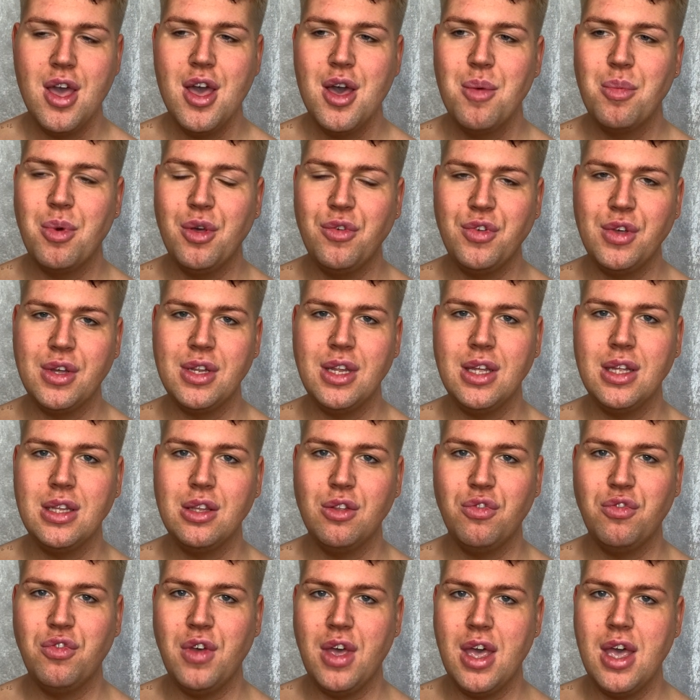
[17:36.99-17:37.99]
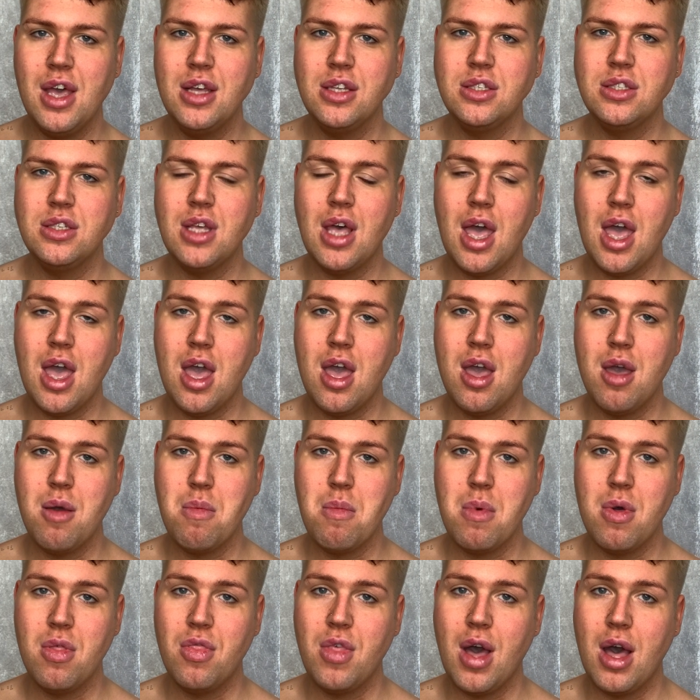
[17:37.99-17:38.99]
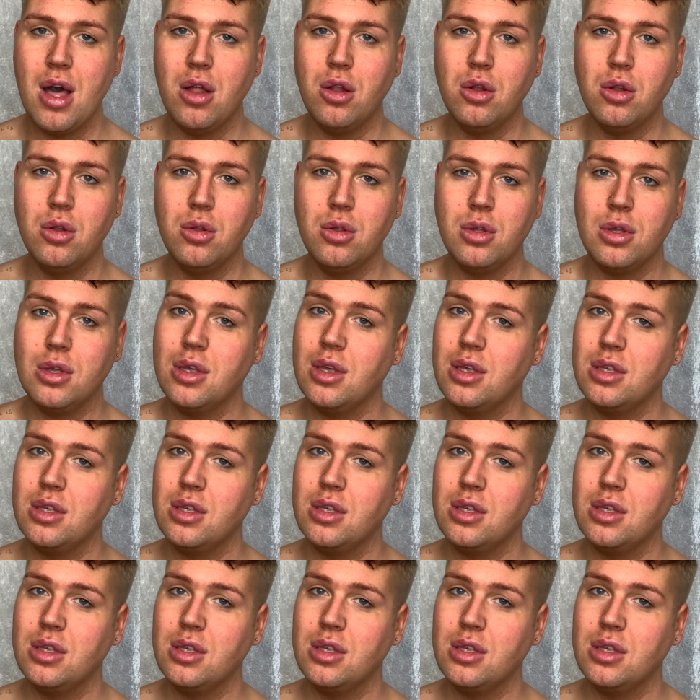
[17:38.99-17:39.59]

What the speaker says: but if you click the face, that'll